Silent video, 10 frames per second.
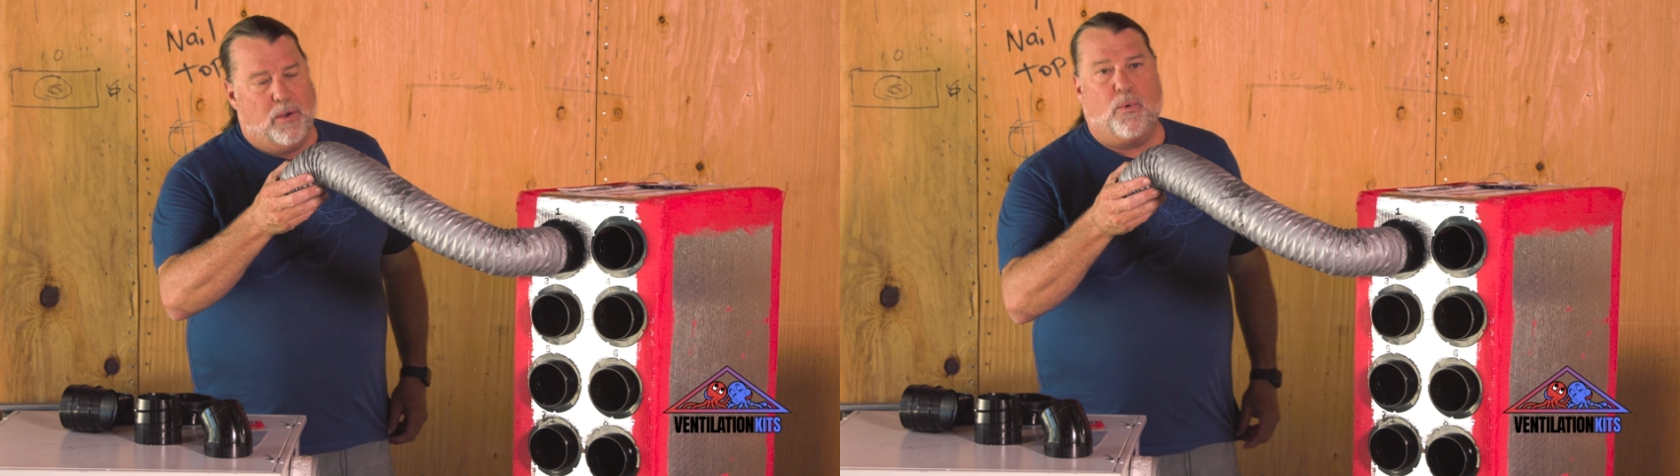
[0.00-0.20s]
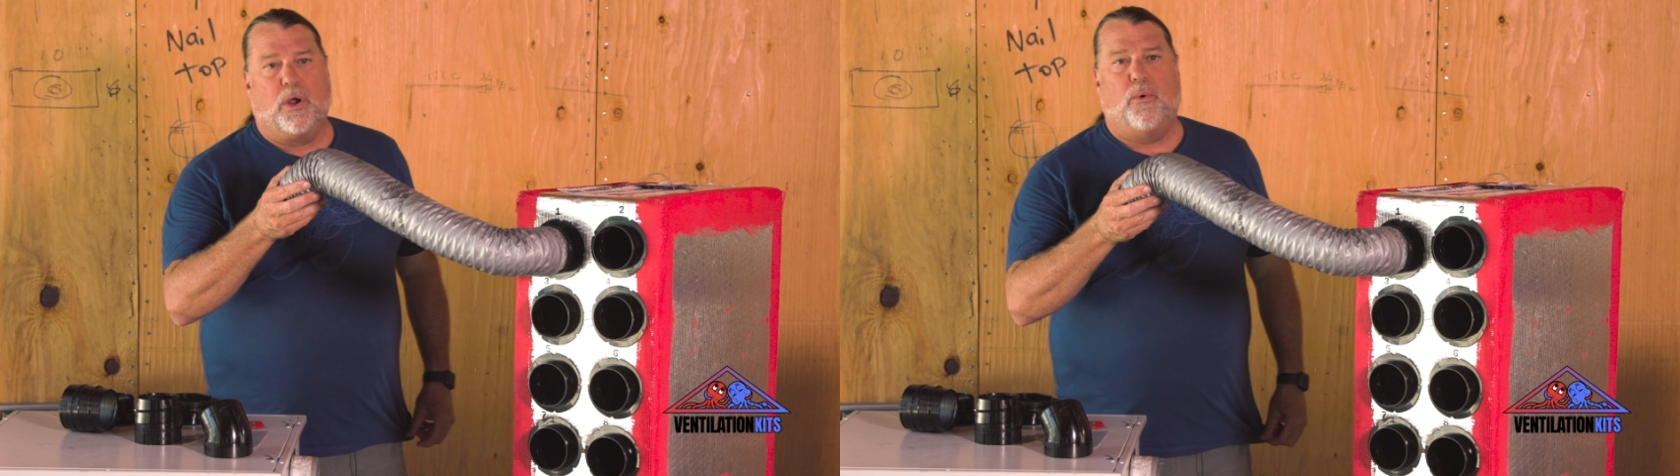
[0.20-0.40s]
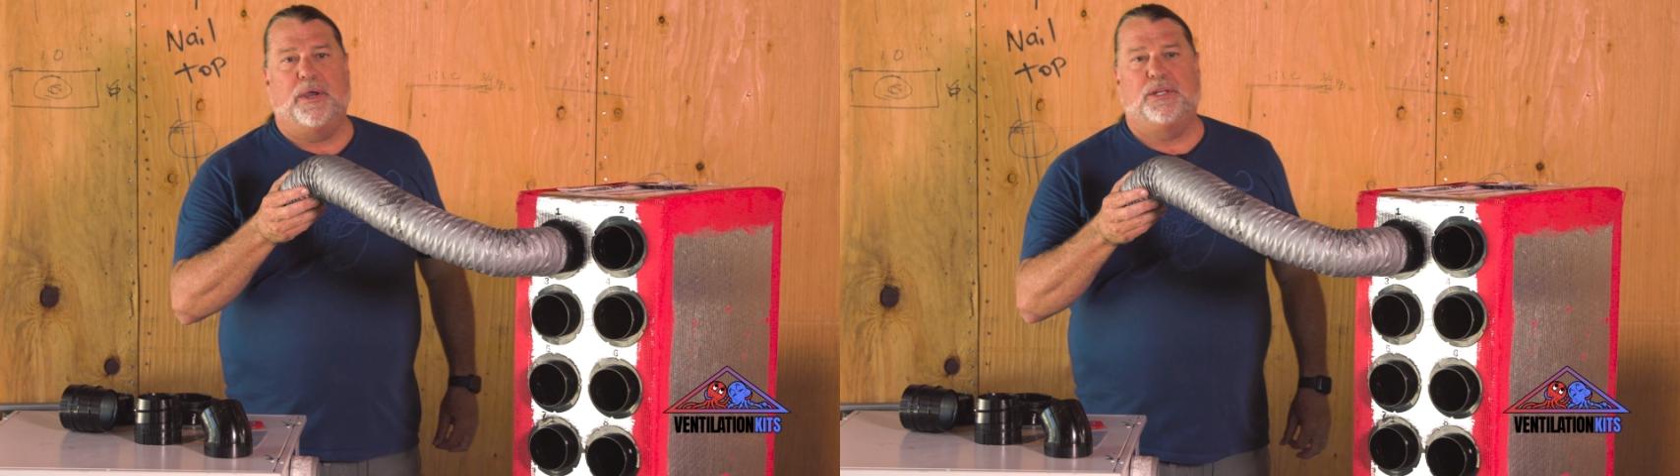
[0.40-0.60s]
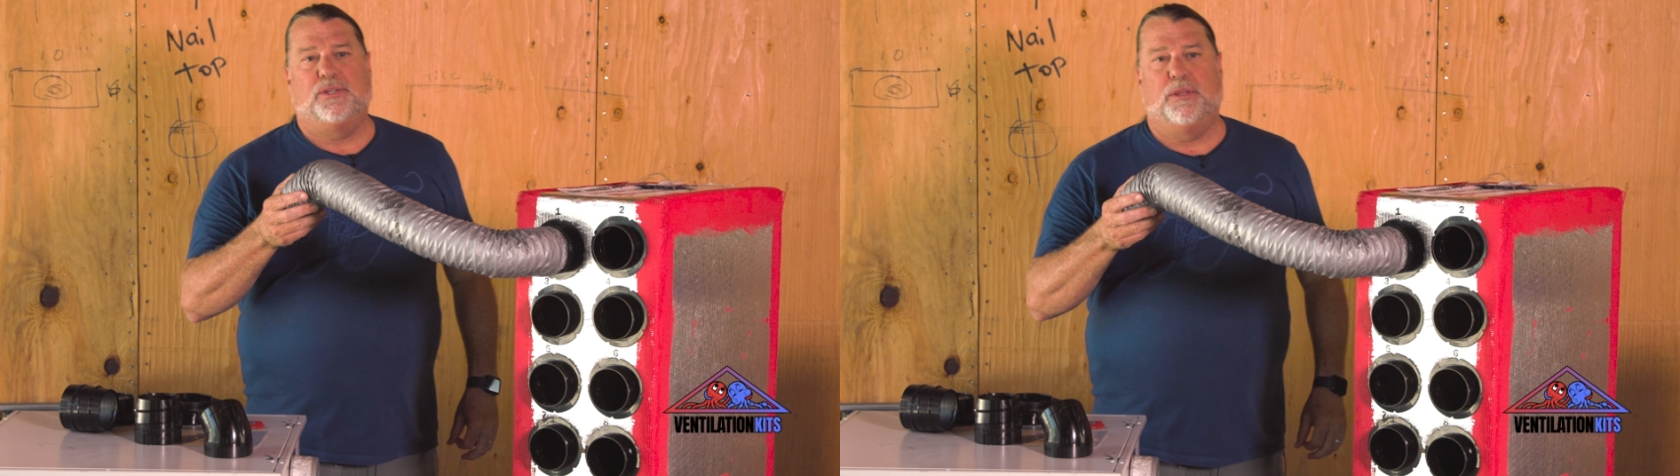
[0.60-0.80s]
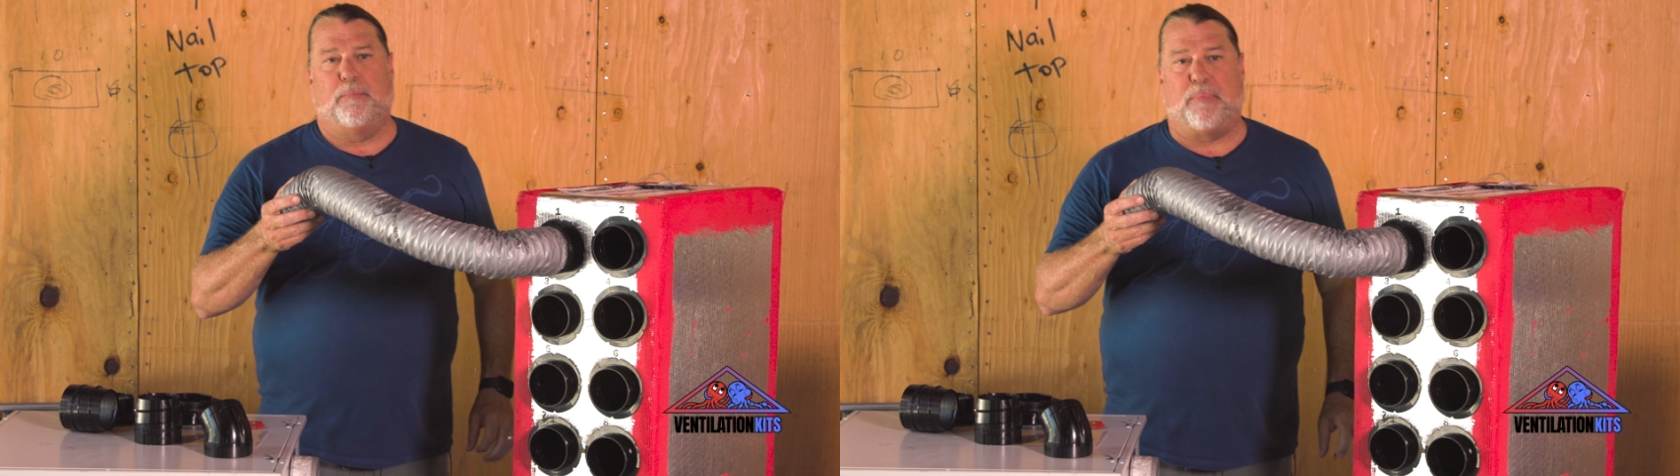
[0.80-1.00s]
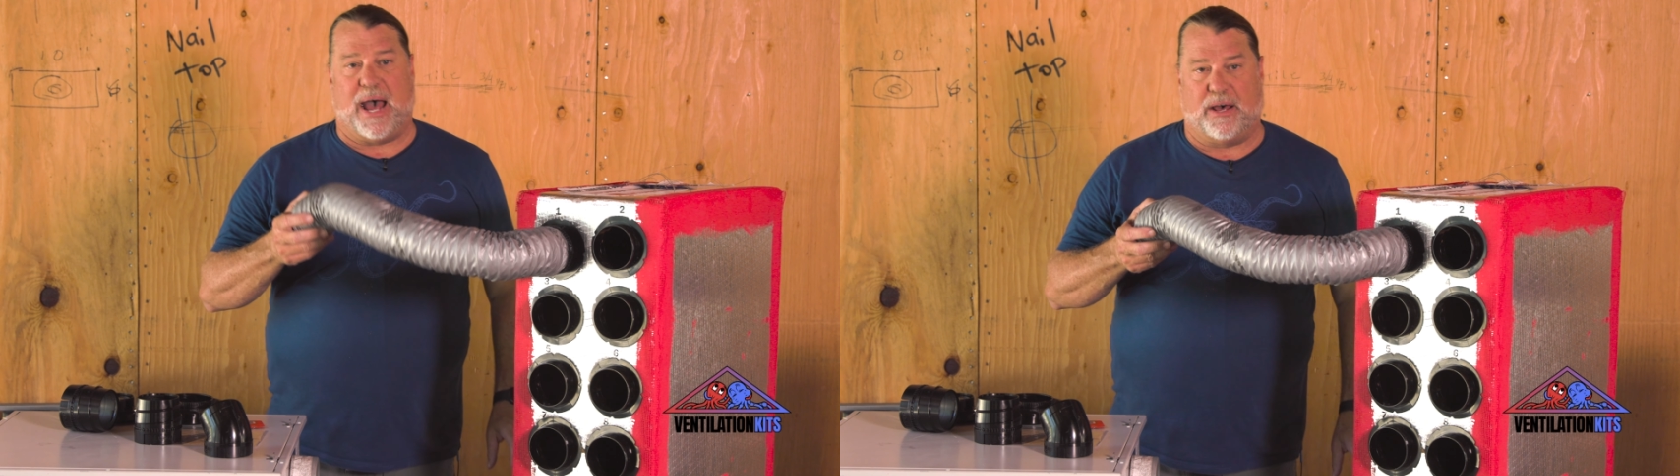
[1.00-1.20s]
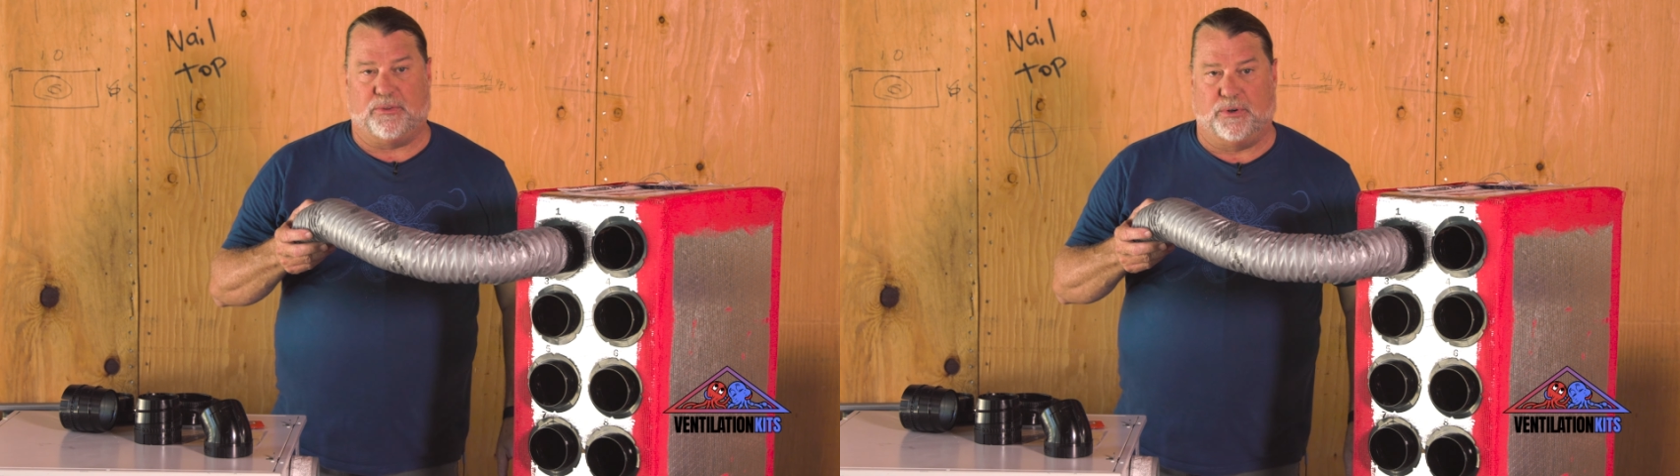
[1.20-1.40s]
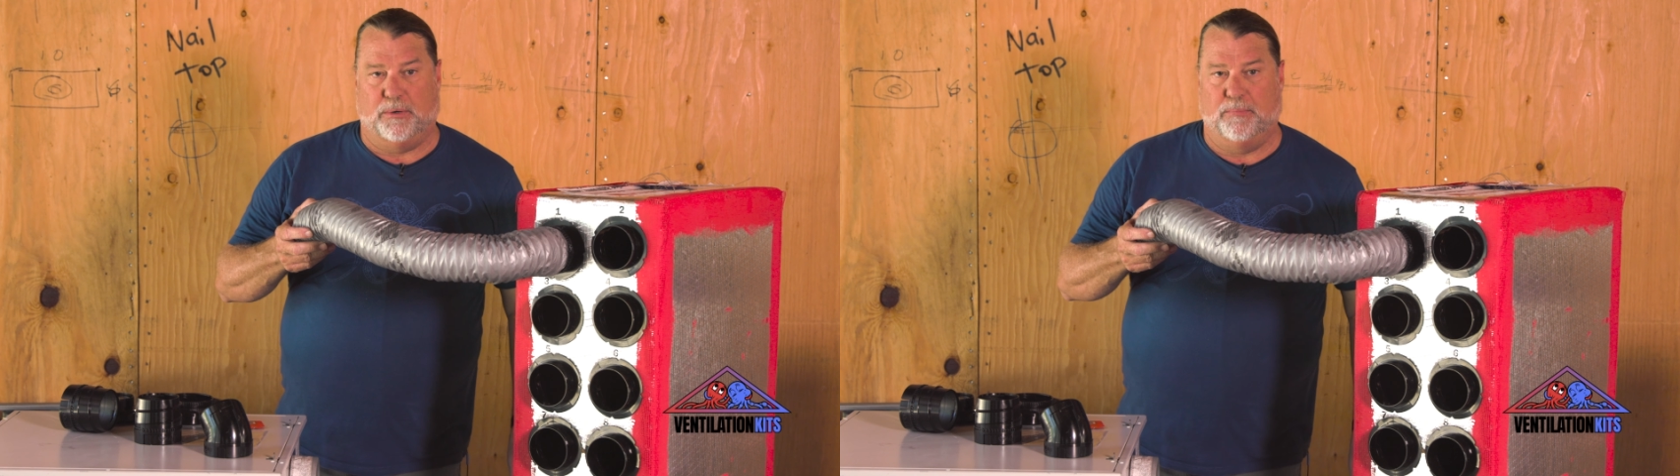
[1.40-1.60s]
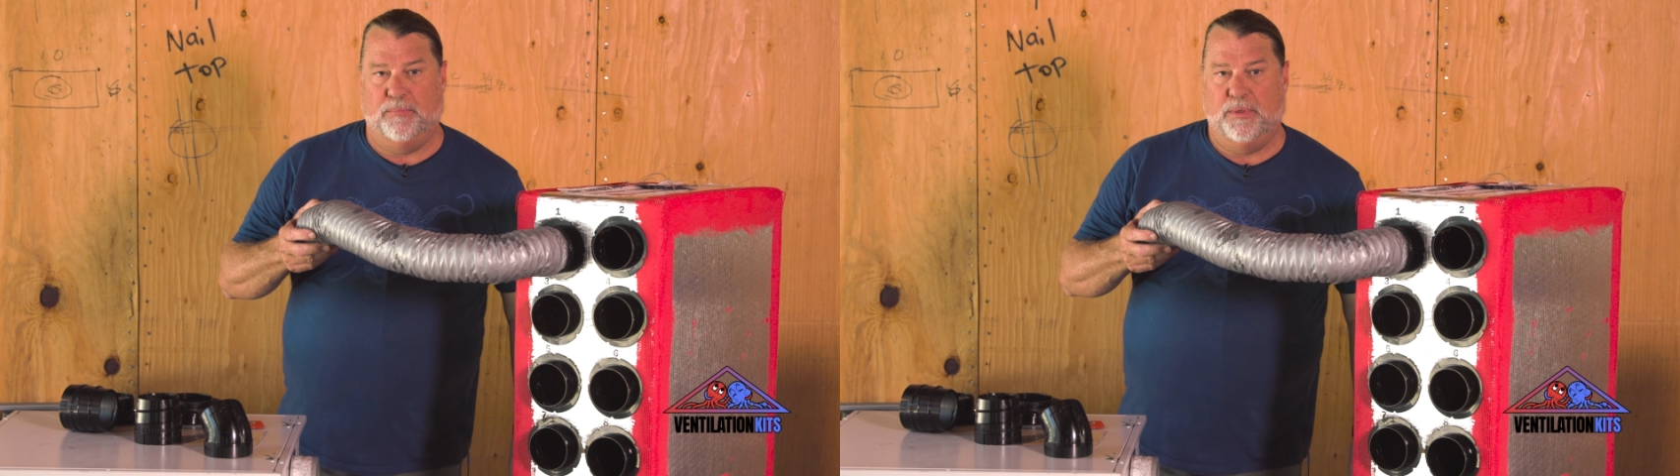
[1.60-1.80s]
we're going to the bathroom.